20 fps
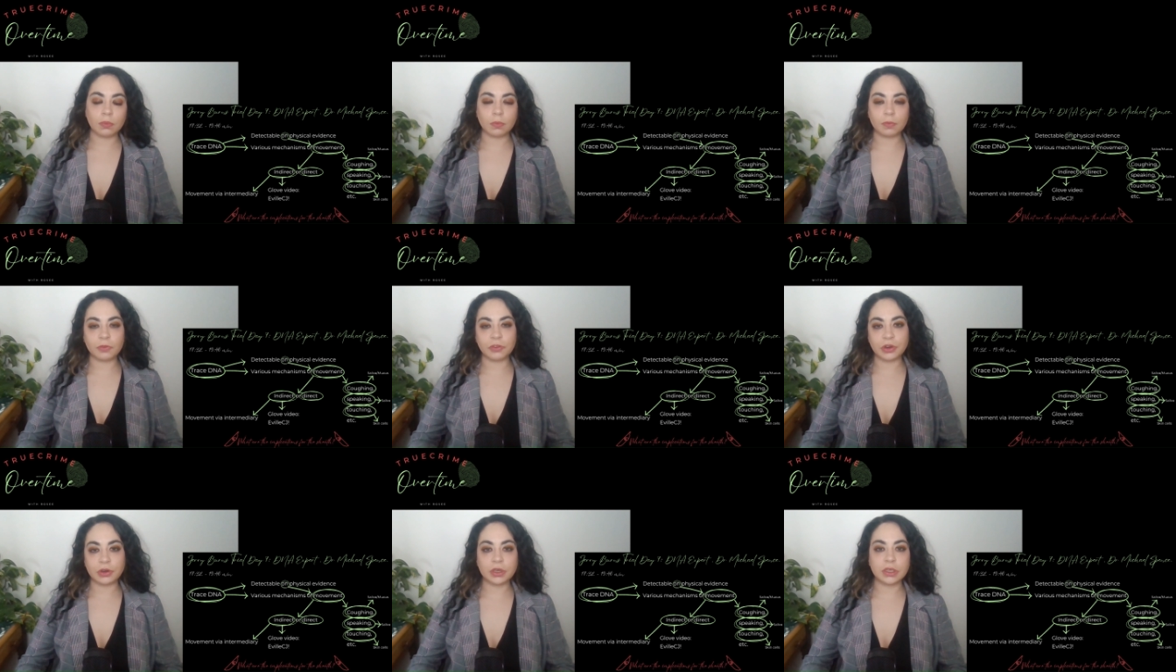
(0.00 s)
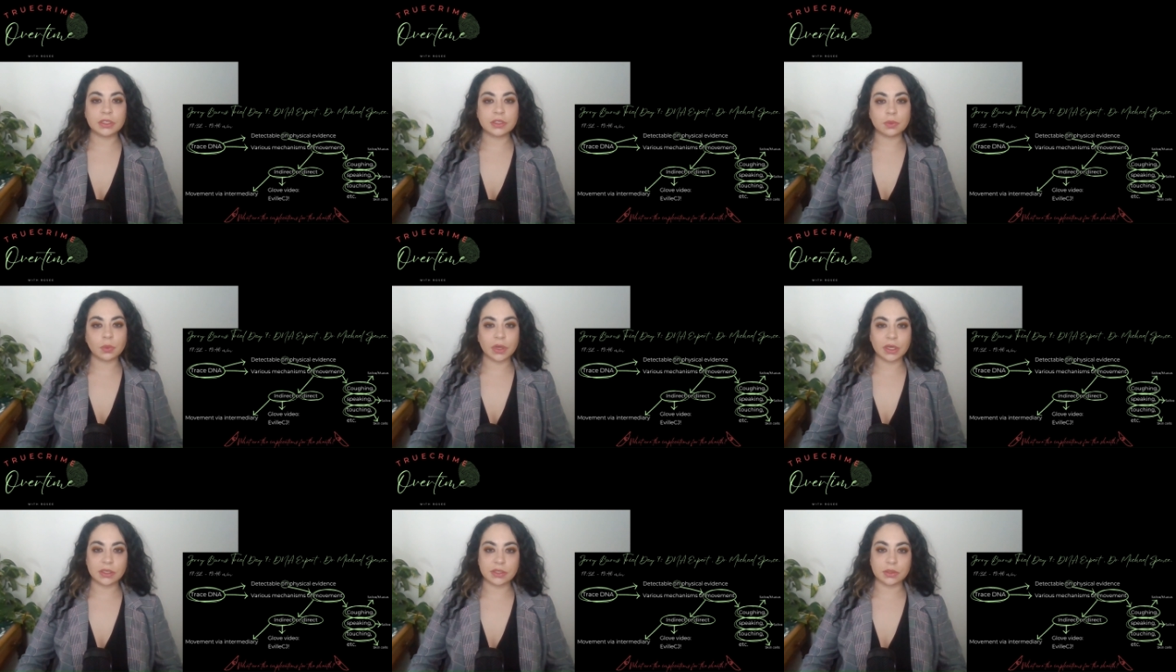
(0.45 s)
various
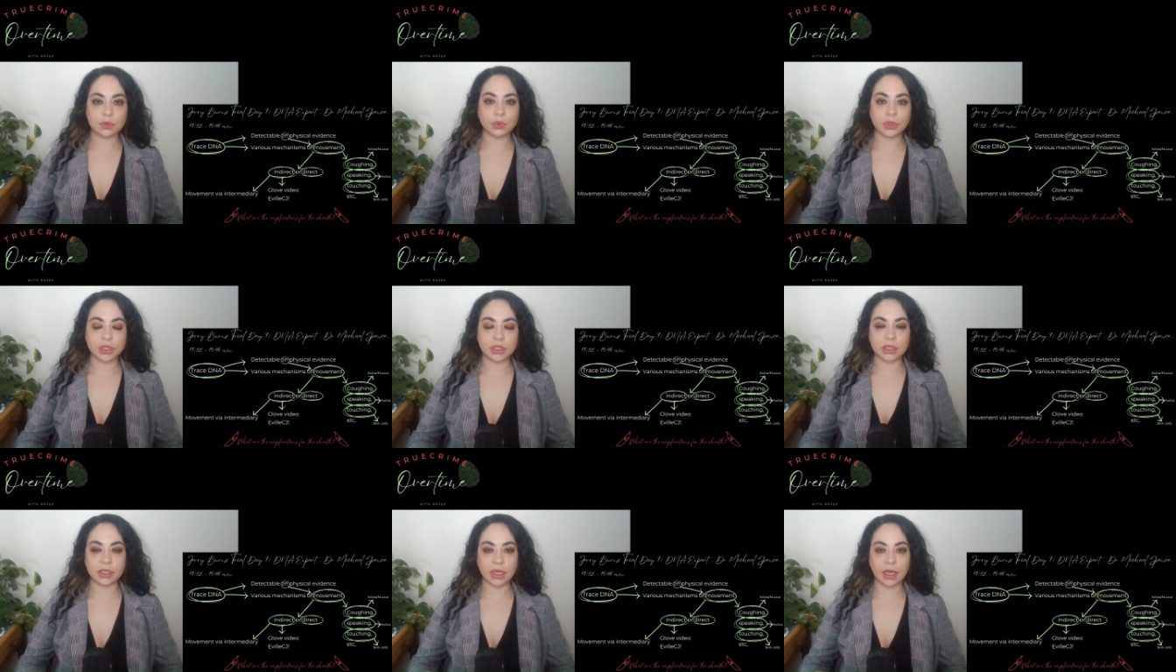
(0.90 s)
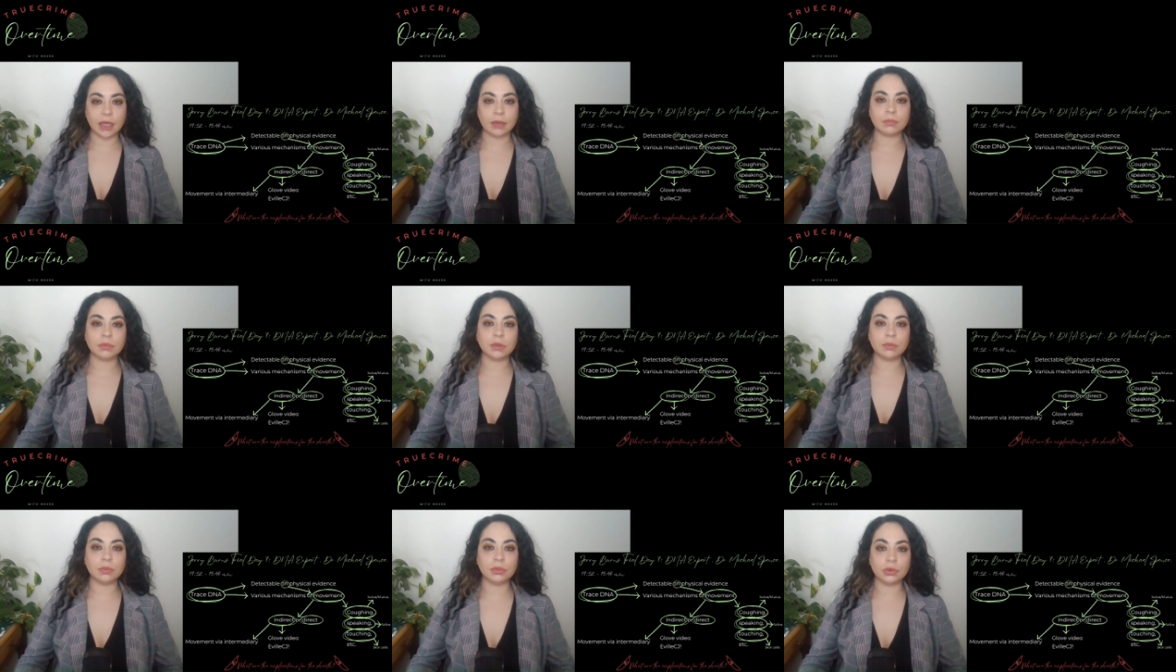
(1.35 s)
ways in which it can
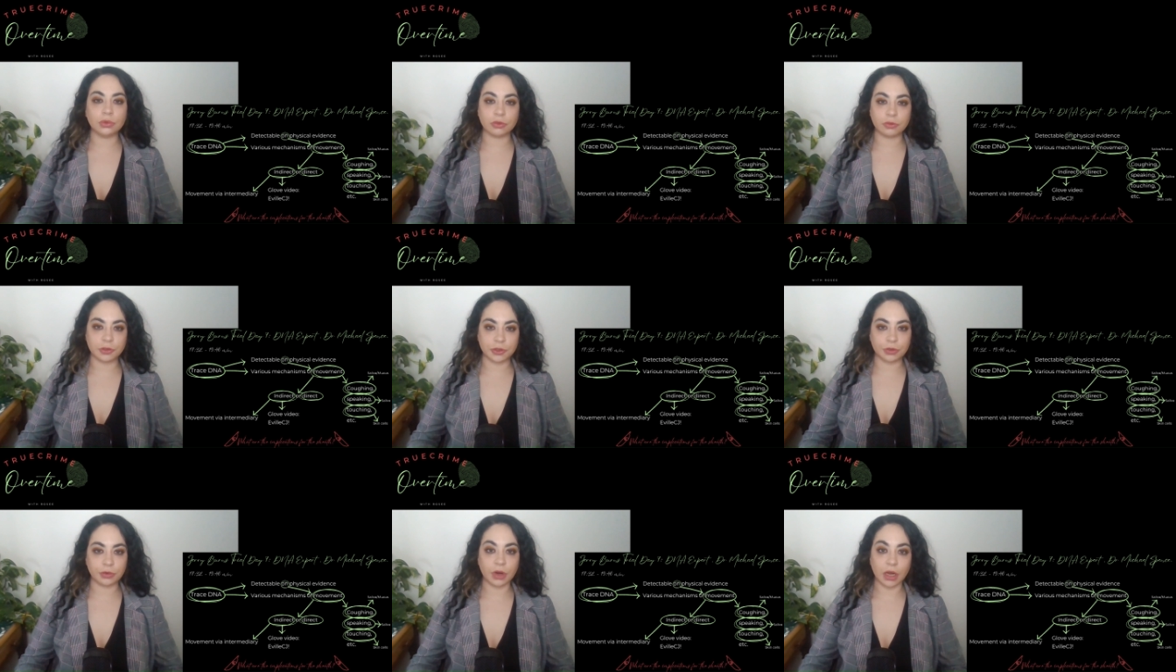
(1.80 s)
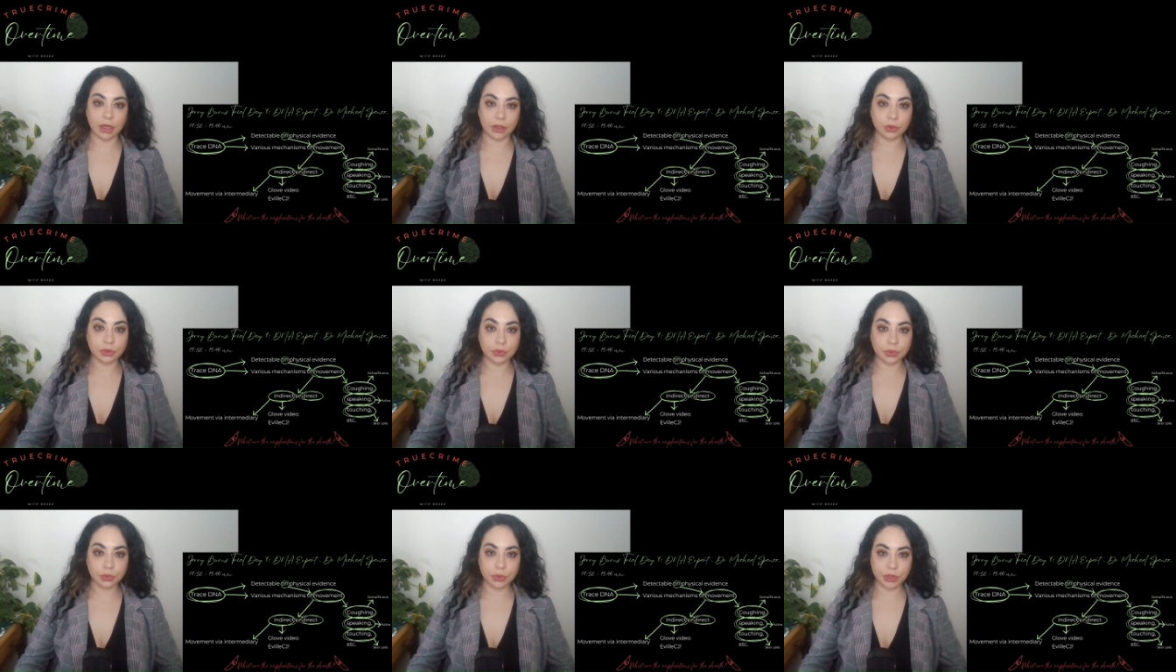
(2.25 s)
be moved
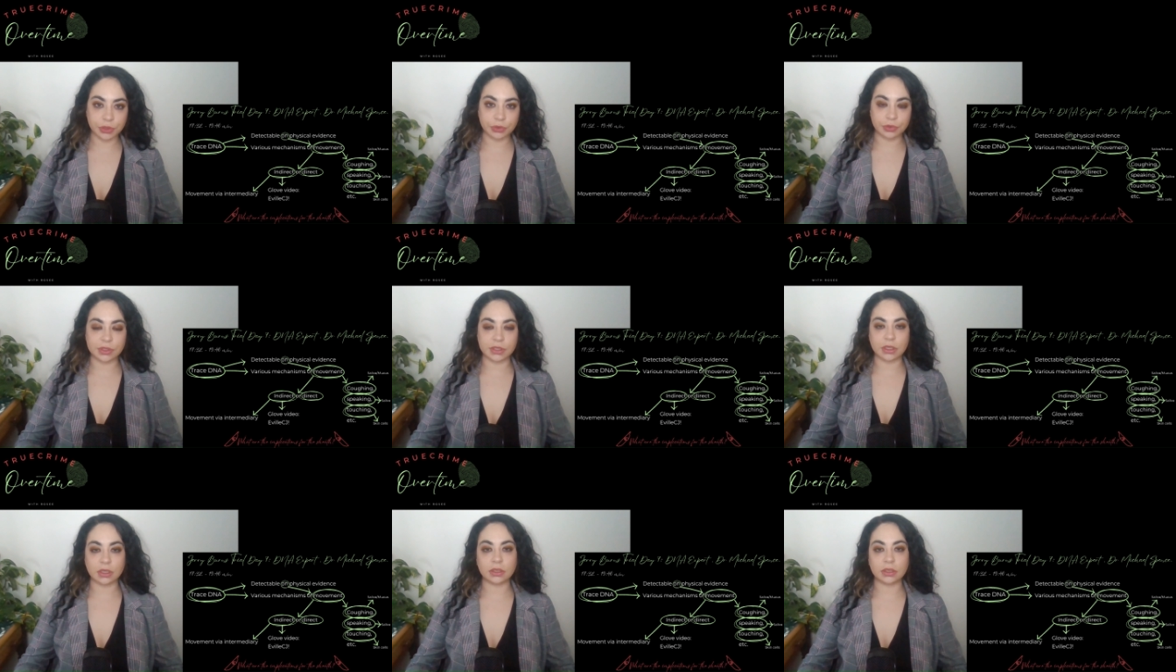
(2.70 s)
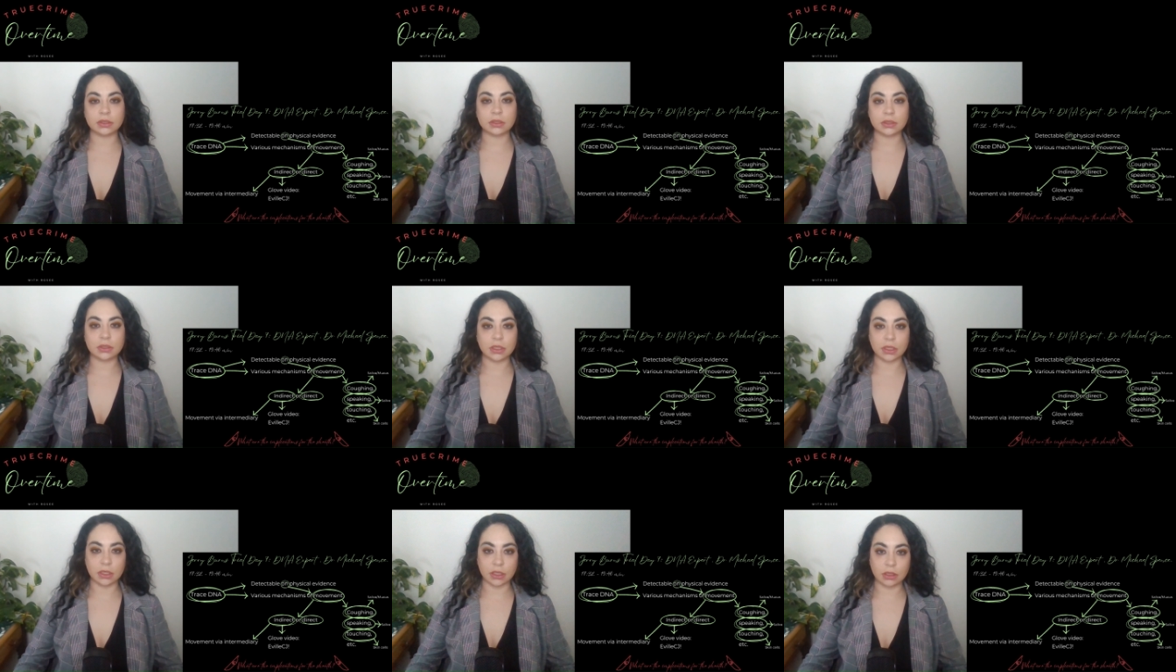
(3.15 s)
around, which
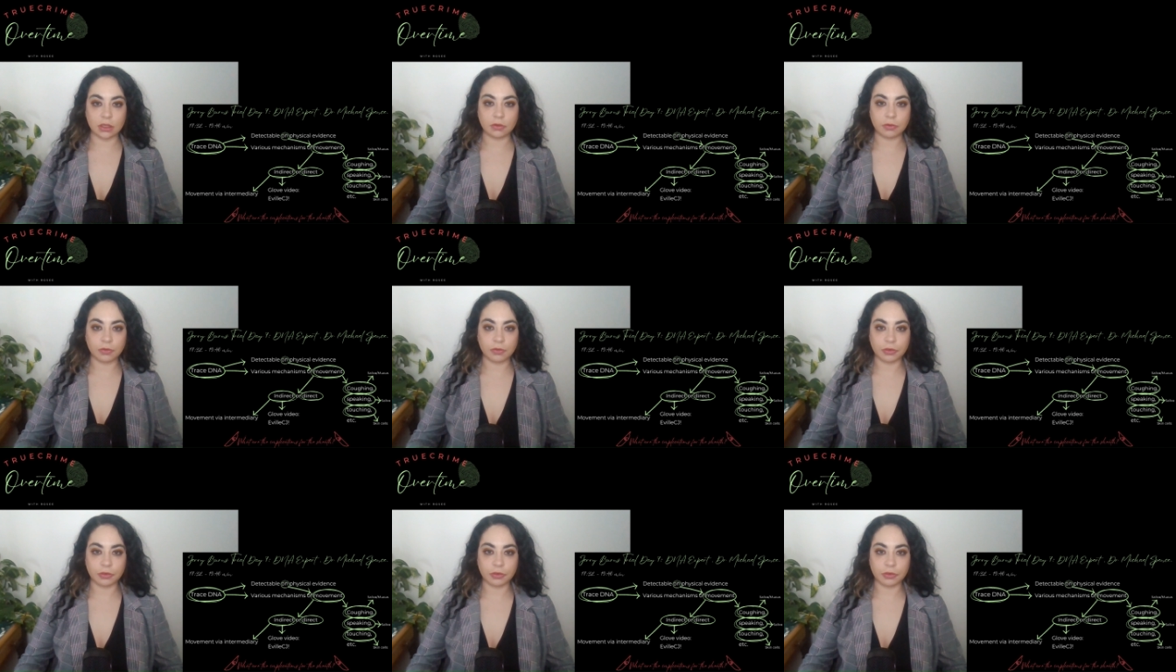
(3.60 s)
result in,